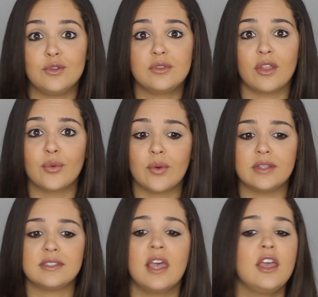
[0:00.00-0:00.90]
use other
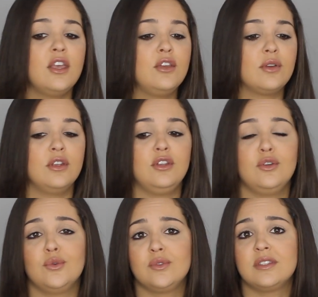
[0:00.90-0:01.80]
ones. You can
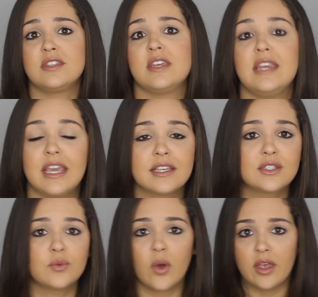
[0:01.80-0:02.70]
use the
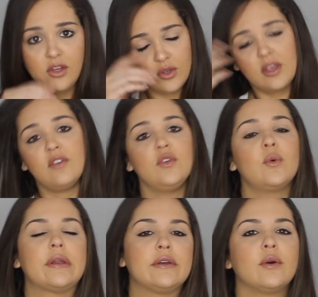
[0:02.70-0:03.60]
NYX one if you
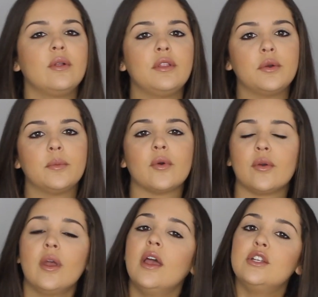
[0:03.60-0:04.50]
want to go a little
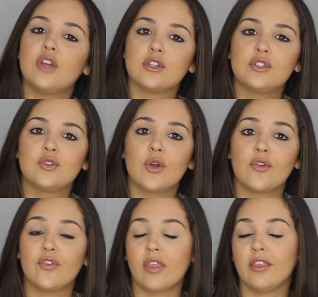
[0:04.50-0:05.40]
more drugstore
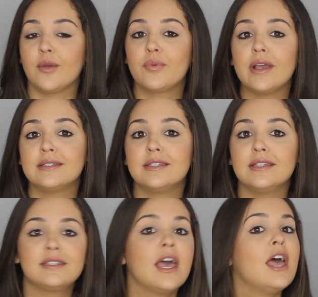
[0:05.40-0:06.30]
friendlier
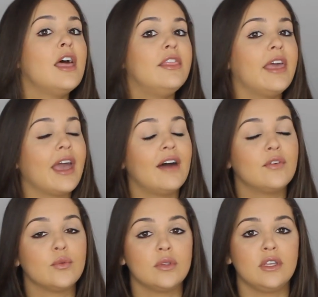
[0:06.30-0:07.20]
prices. They have
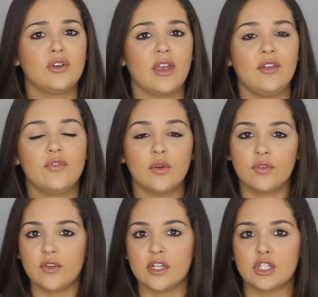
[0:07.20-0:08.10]
a really great photo
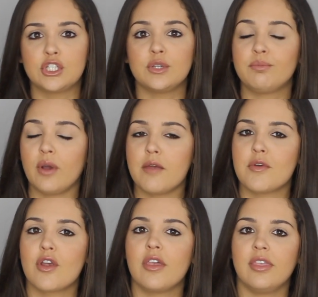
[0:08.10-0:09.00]
finish
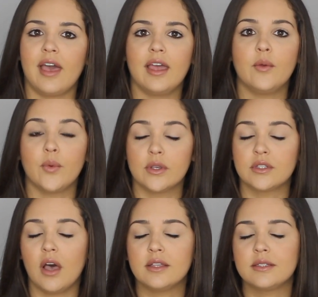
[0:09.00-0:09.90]
primer that
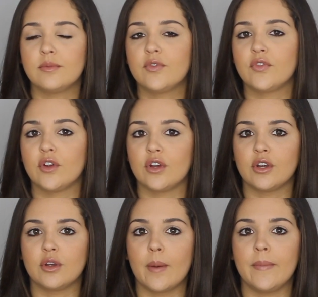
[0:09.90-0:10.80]
works awesome
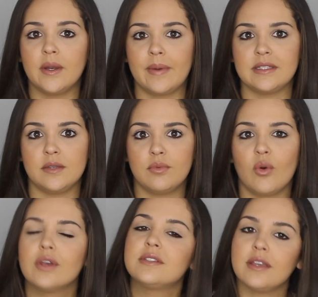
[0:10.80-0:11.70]
for minimizing
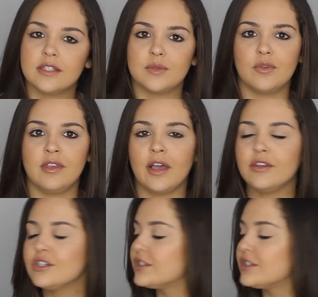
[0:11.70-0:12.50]
pores and smoothing out your